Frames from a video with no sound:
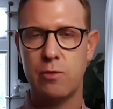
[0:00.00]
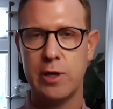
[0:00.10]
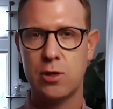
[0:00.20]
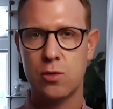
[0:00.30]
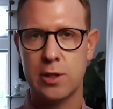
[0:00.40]

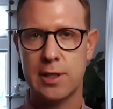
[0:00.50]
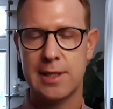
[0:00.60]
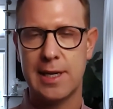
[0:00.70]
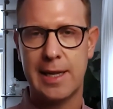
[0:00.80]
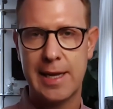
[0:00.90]

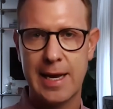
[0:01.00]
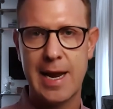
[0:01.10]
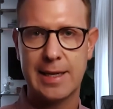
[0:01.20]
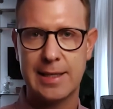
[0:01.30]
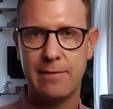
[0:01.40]
resources, and
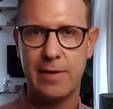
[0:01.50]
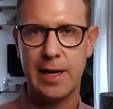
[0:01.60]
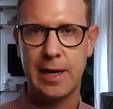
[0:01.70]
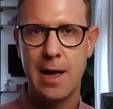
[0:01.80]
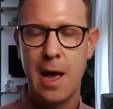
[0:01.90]

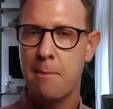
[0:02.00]
connectivity,